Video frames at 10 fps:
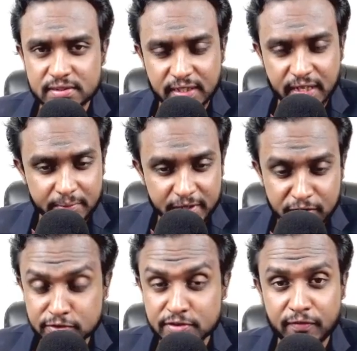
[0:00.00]
It can be
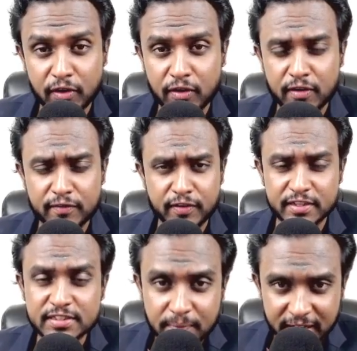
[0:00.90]
used for
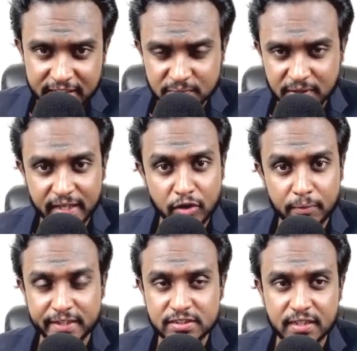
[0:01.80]
risk management at
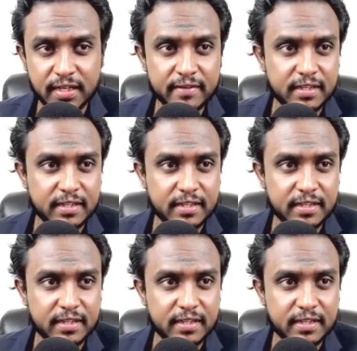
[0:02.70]
operational level,